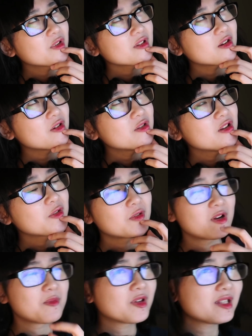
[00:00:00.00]
Because I don't think so,
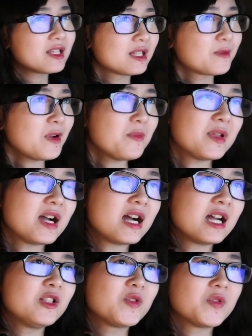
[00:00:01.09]
right? Because like, he's right
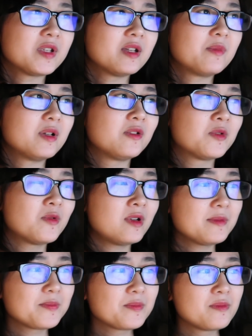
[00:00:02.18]
behind Josuke, but you know
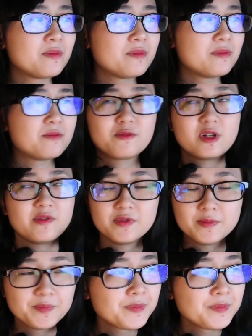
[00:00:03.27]
what? Whatever.